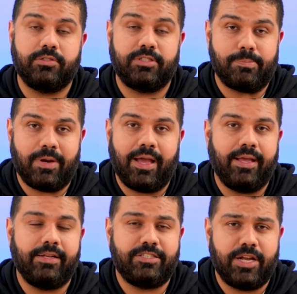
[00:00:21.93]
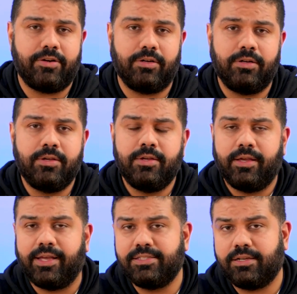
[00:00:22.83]
supply in general
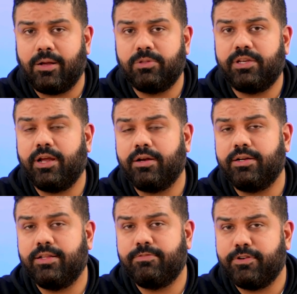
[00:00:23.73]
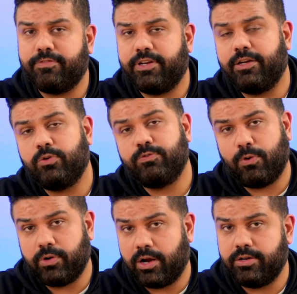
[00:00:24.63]
is around 350 to
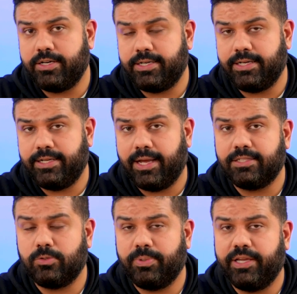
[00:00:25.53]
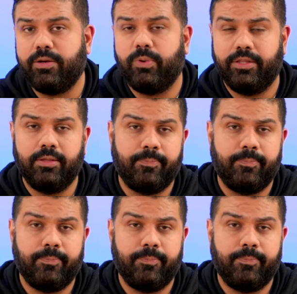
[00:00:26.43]
400 TDS to begin with.